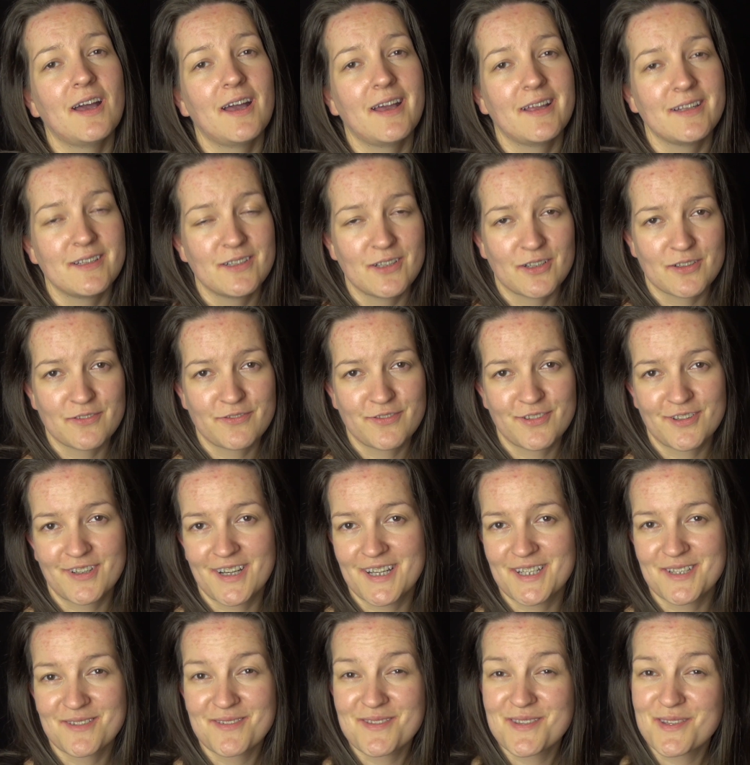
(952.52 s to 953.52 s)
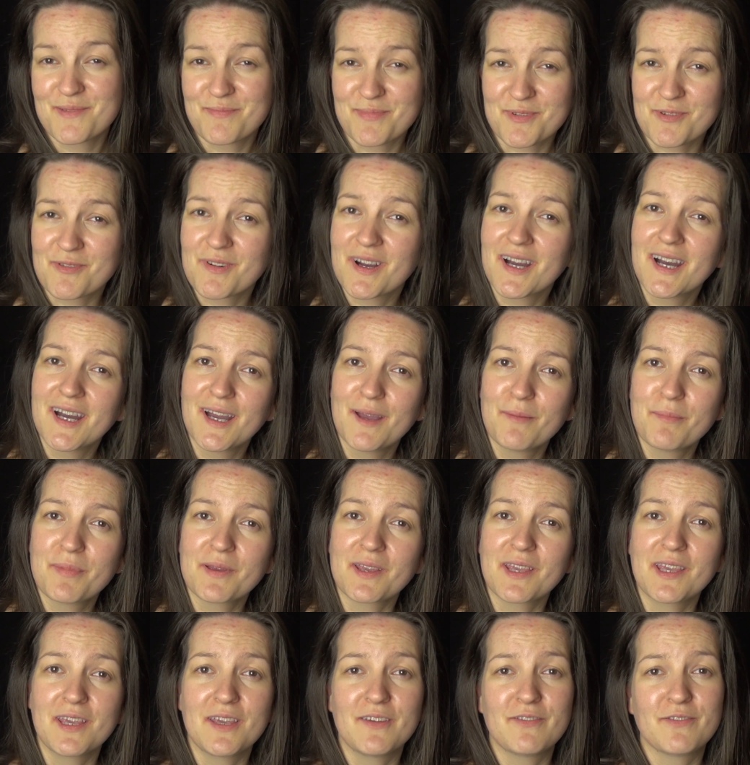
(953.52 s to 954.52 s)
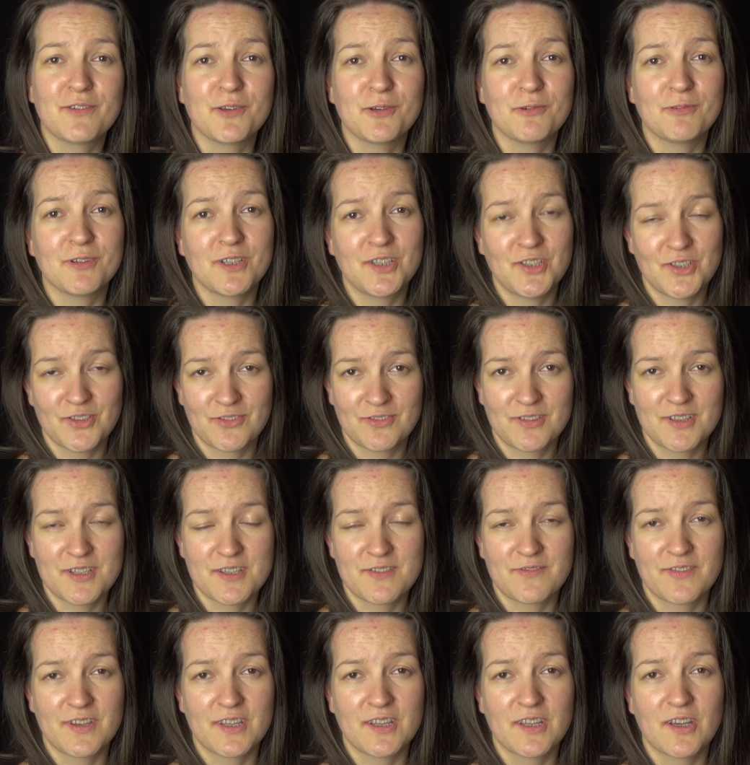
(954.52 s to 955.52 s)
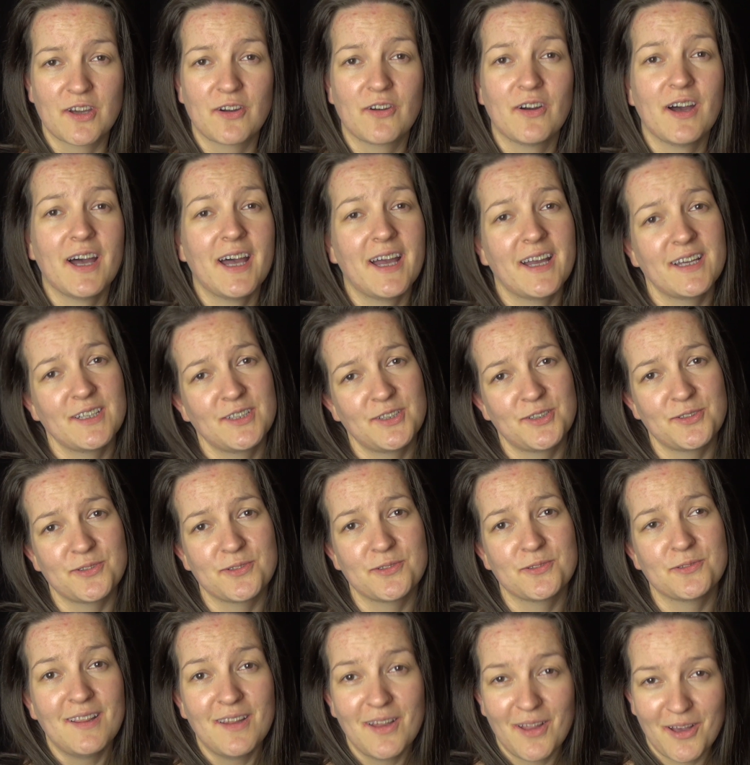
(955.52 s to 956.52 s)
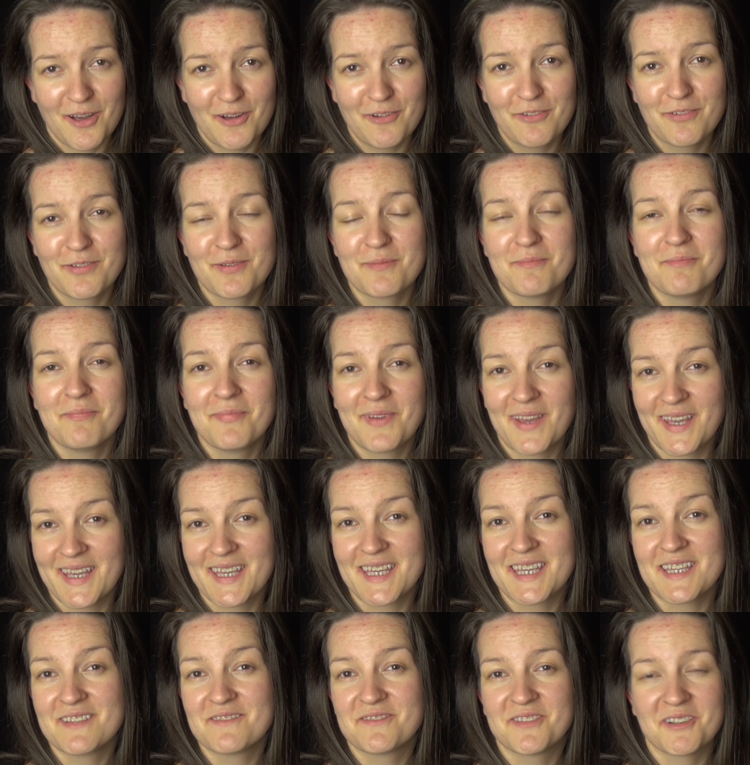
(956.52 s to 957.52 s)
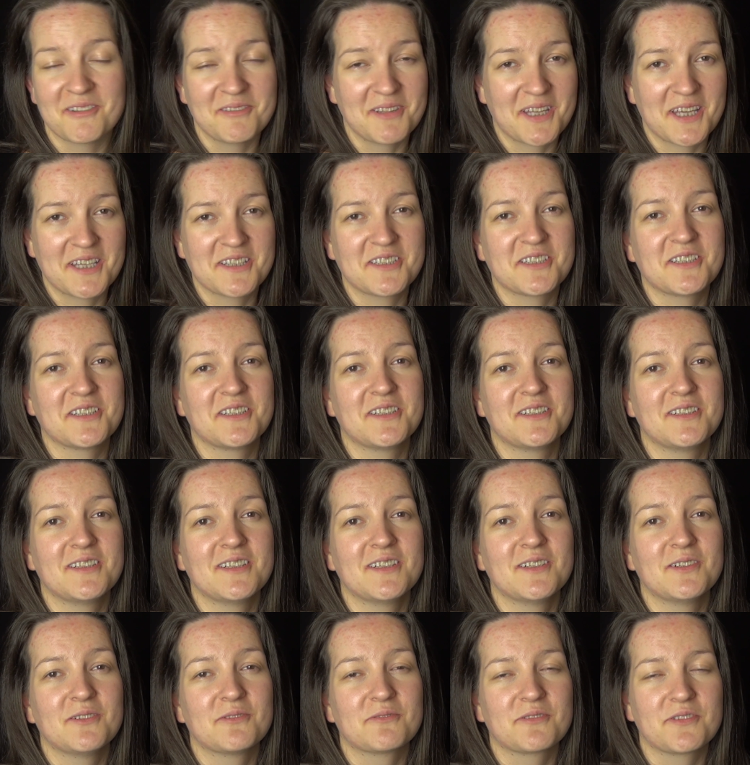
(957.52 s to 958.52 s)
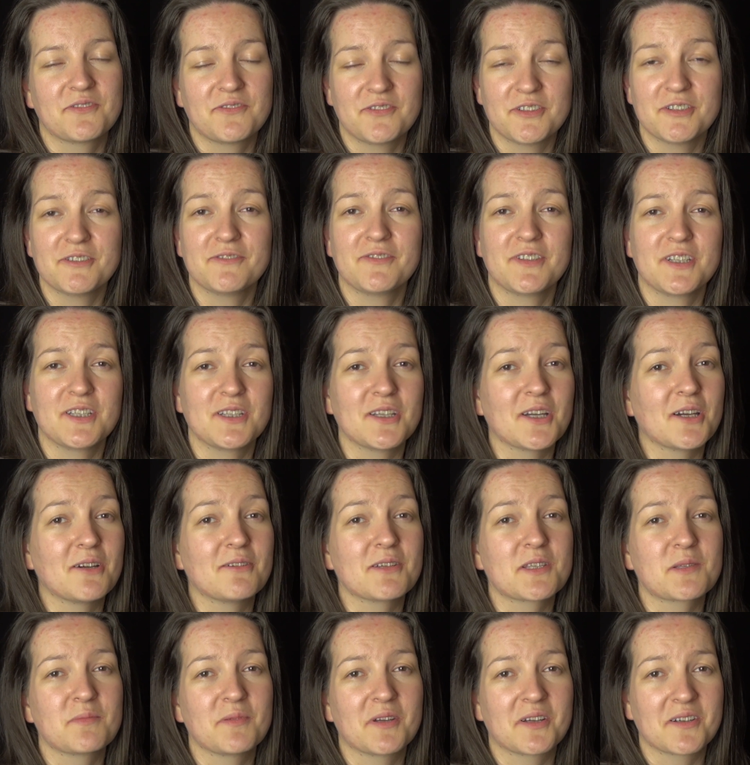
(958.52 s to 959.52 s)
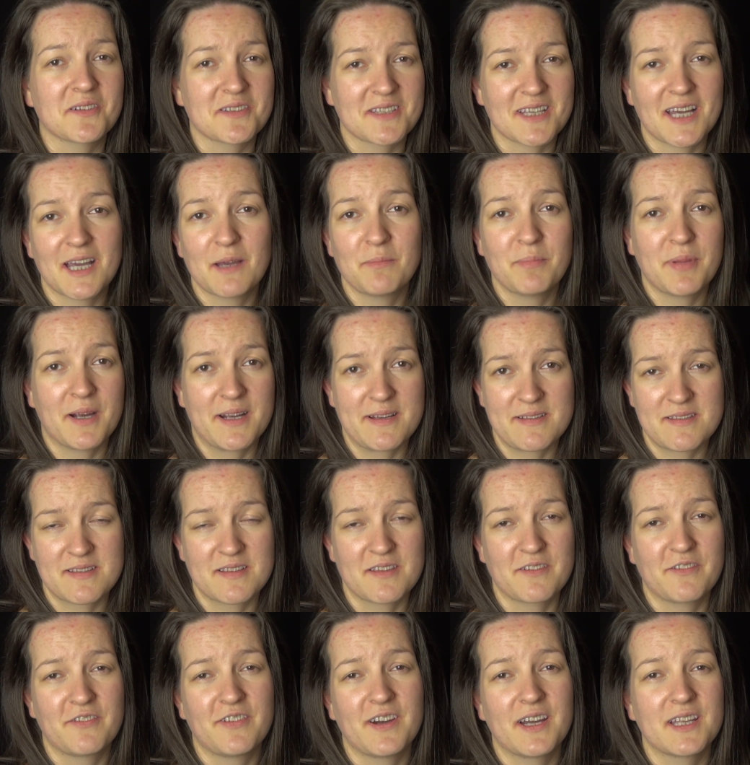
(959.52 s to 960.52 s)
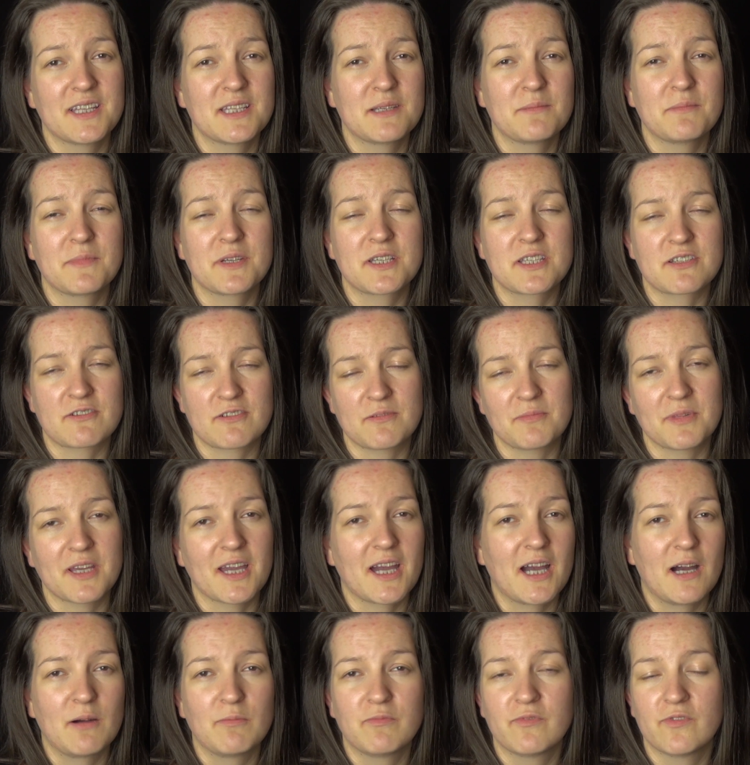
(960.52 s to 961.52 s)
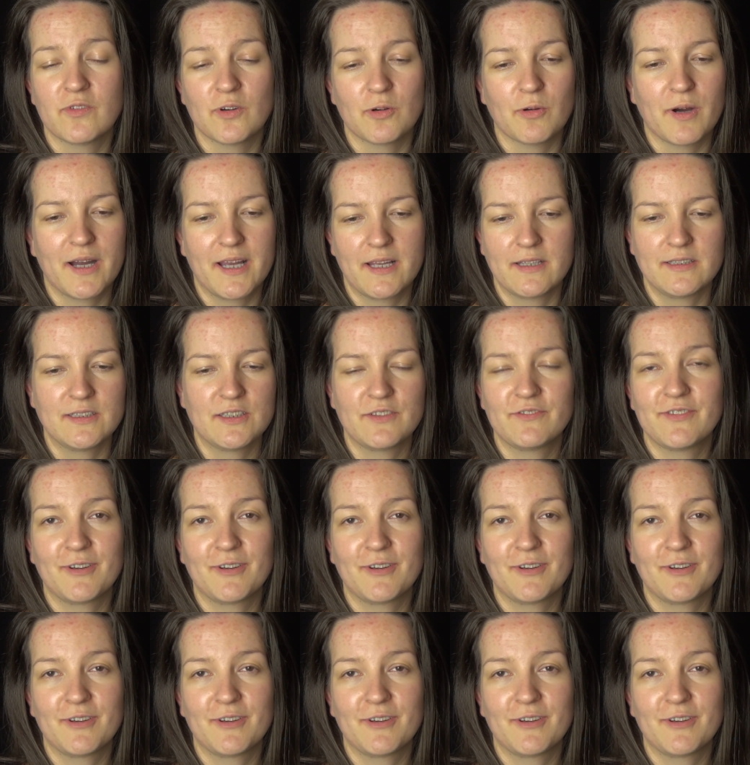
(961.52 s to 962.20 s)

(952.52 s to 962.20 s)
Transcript: And don't forget to subscribe if you enjoyed this video. I do love making foundation review videos because I personally find them extremely helpful, and